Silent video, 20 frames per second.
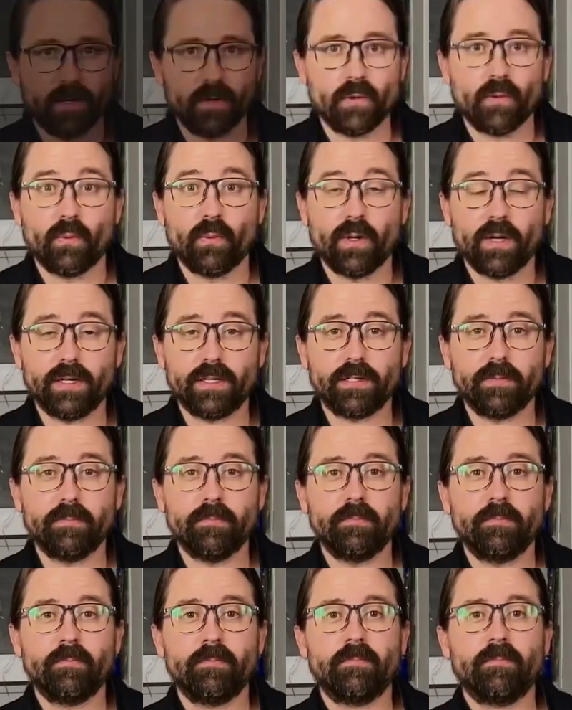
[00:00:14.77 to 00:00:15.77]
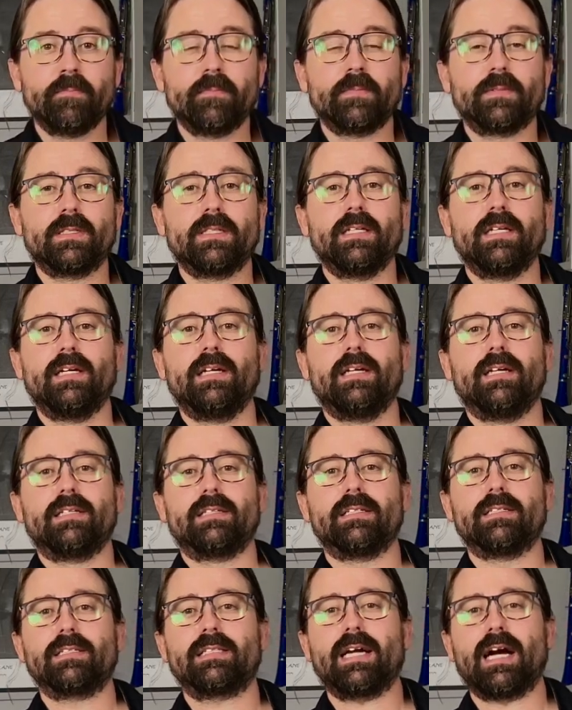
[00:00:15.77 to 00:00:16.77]
Welcome
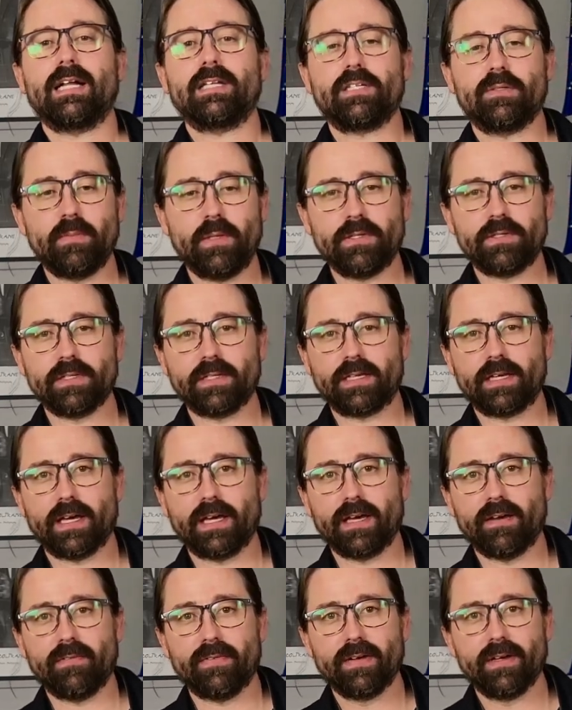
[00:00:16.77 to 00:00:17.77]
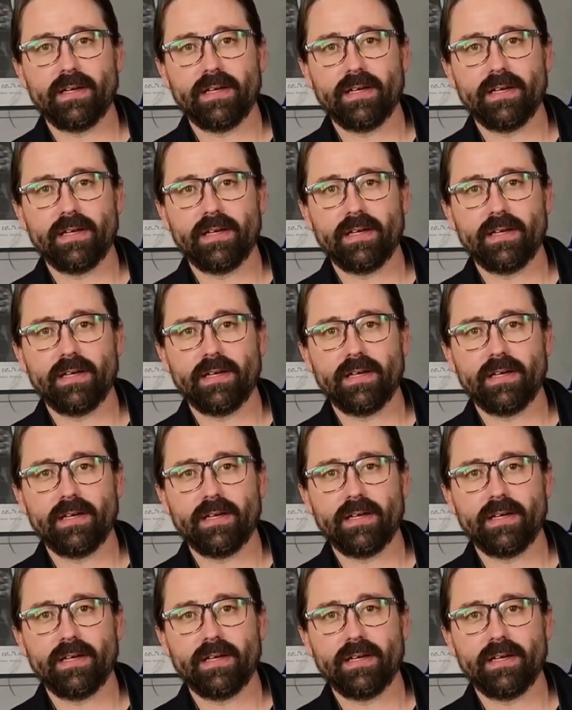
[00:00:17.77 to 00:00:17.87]
to Scott's Music Cave.